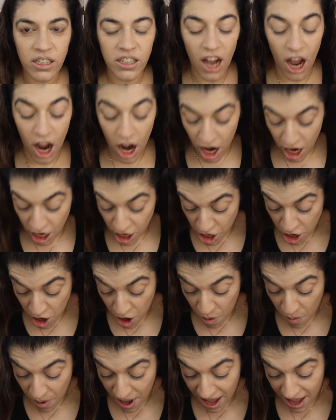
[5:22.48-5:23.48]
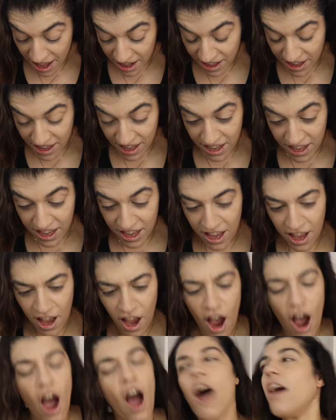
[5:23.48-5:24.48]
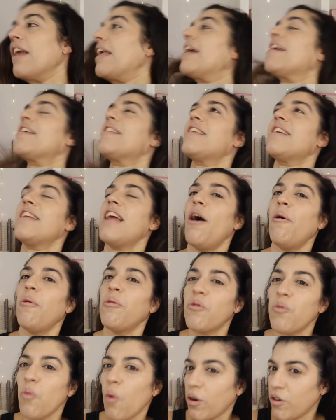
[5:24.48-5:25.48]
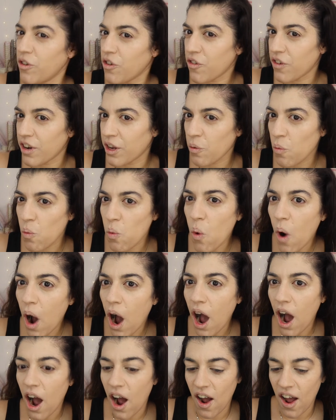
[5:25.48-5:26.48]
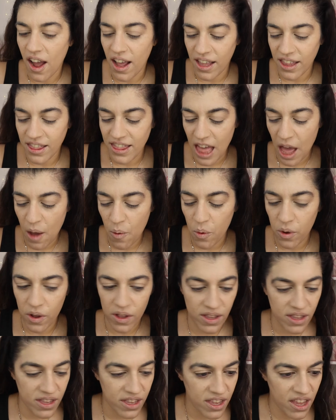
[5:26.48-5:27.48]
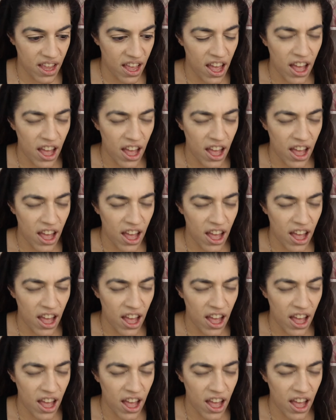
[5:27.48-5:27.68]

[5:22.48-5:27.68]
I knew it. Yesterday I was wondering why there was